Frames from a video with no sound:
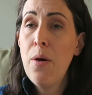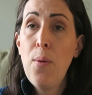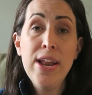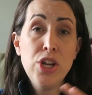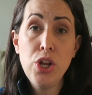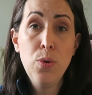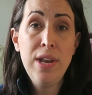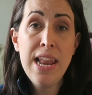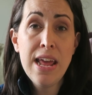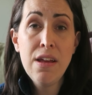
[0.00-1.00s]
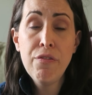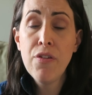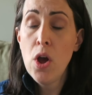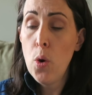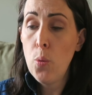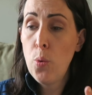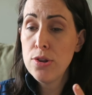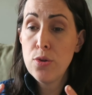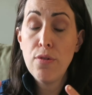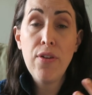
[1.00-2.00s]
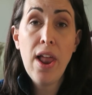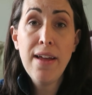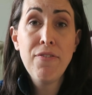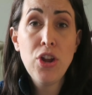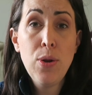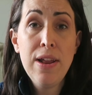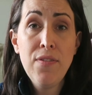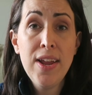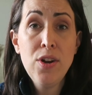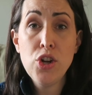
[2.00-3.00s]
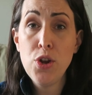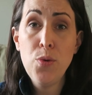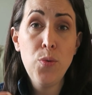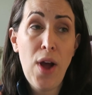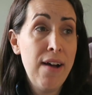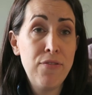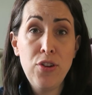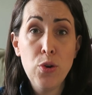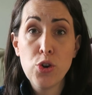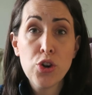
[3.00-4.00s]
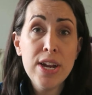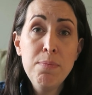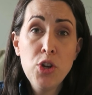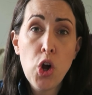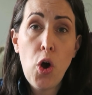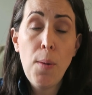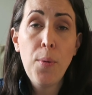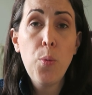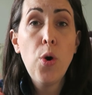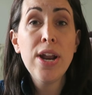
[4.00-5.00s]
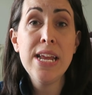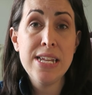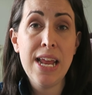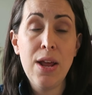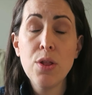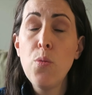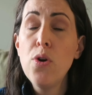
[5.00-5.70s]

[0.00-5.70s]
Where do you live? What sort of life are you living? Do you have your dream job? What is it?